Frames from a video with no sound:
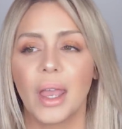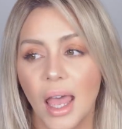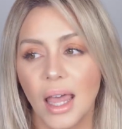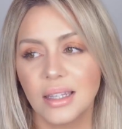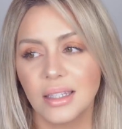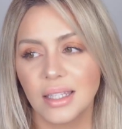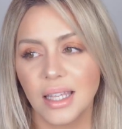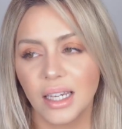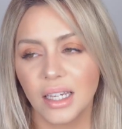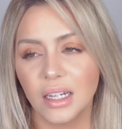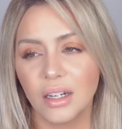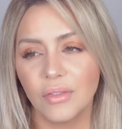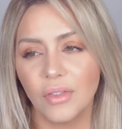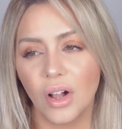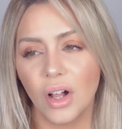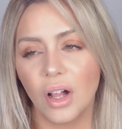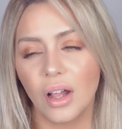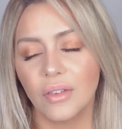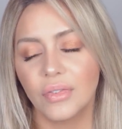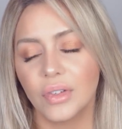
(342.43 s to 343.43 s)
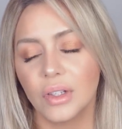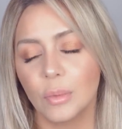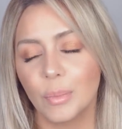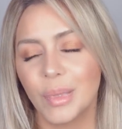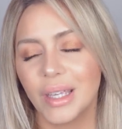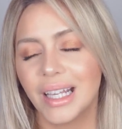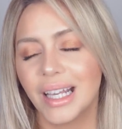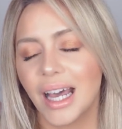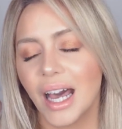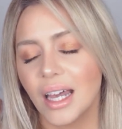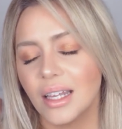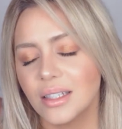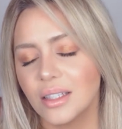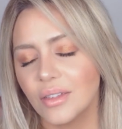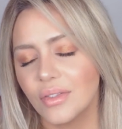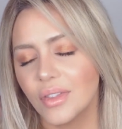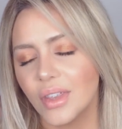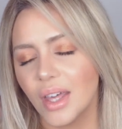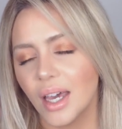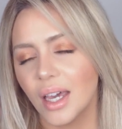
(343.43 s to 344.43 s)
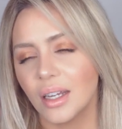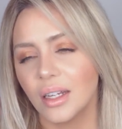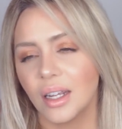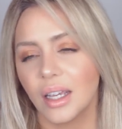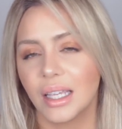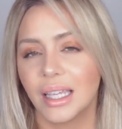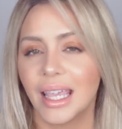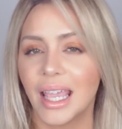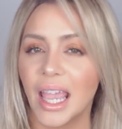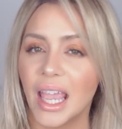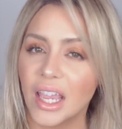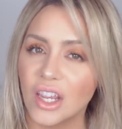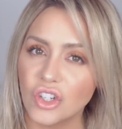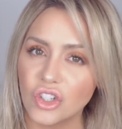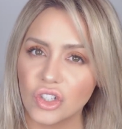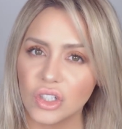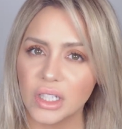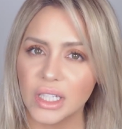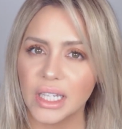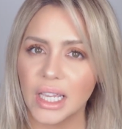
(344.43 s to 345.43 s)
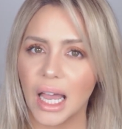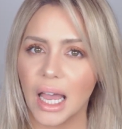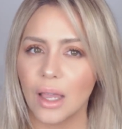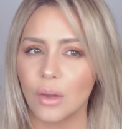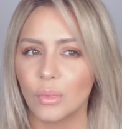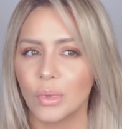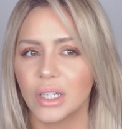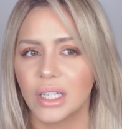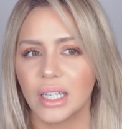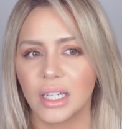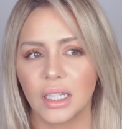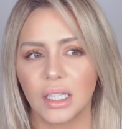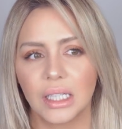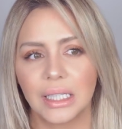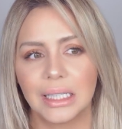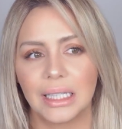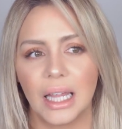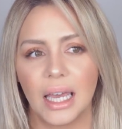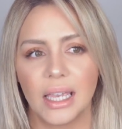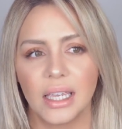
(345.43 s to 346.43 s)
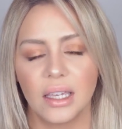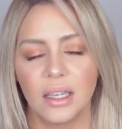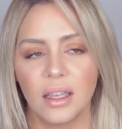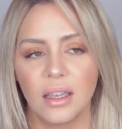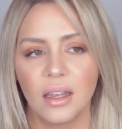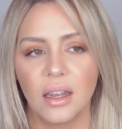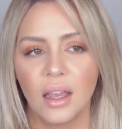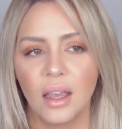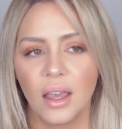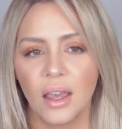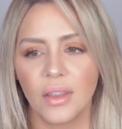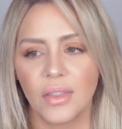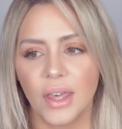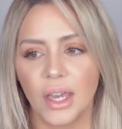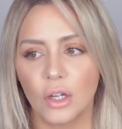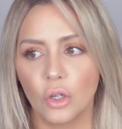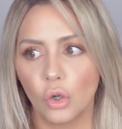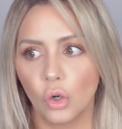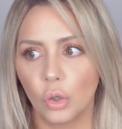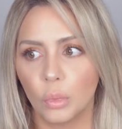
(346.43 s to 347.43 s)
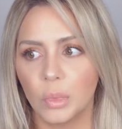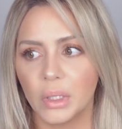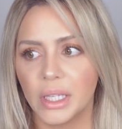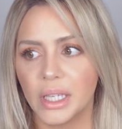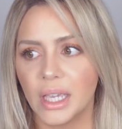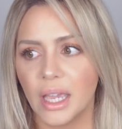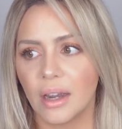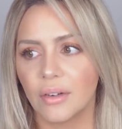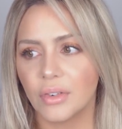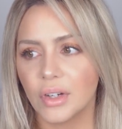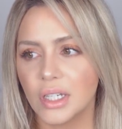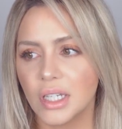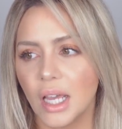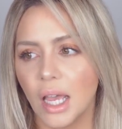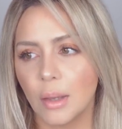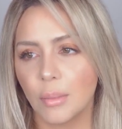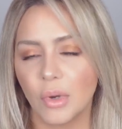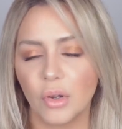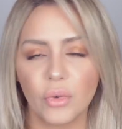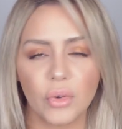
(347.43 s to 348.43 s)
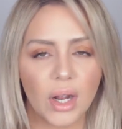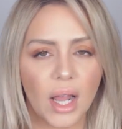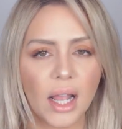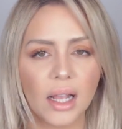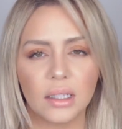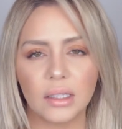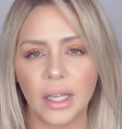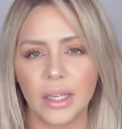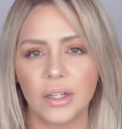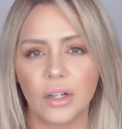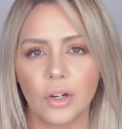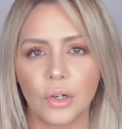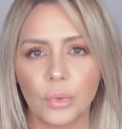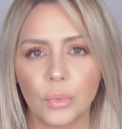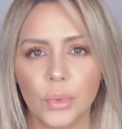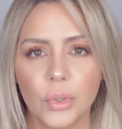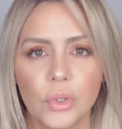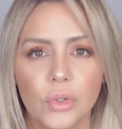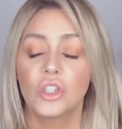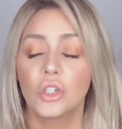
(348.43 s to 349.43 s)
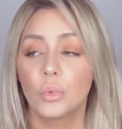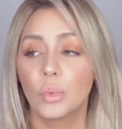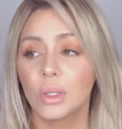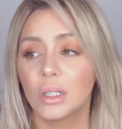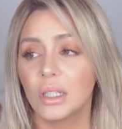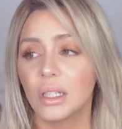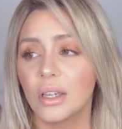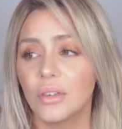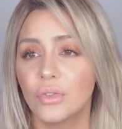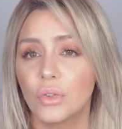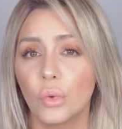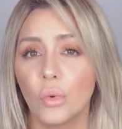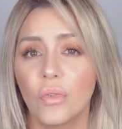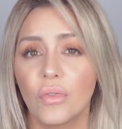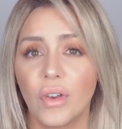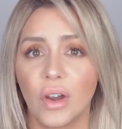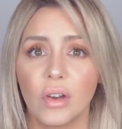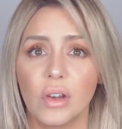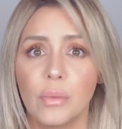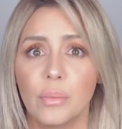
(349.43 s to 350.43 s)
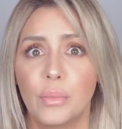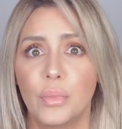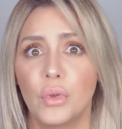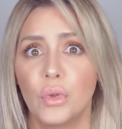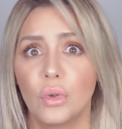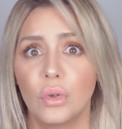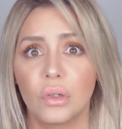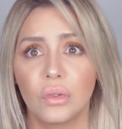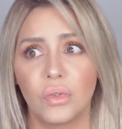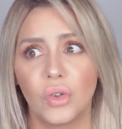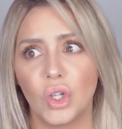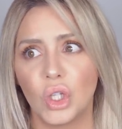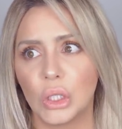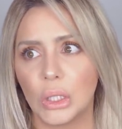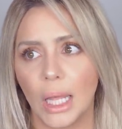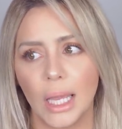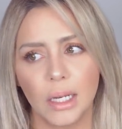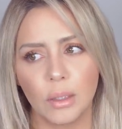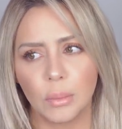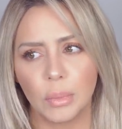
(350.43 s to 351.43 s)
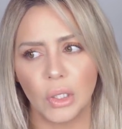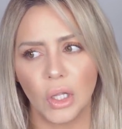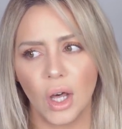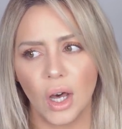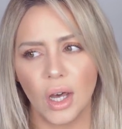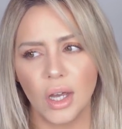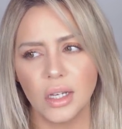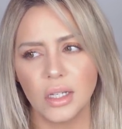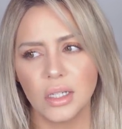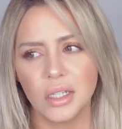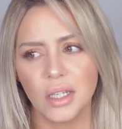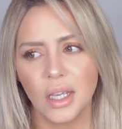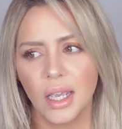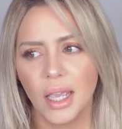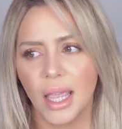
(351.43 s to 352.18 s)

And second of all, I feel because of that, occasionally I would get a client that normally every time I would highlight her root, she would lift to a very beautiful light blonde.